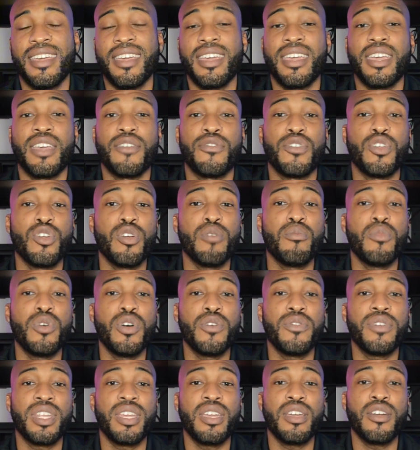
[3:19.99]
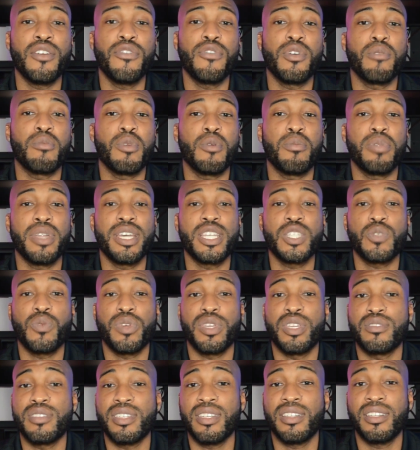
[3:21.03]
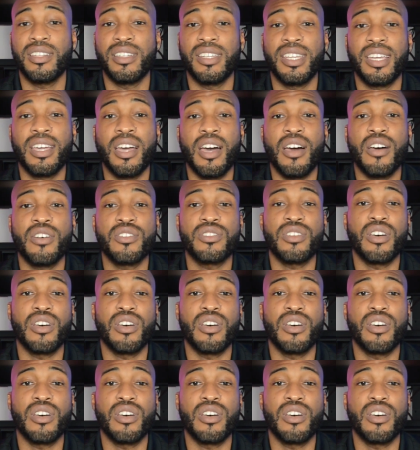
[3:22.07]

If you're moving here from a place where utility costs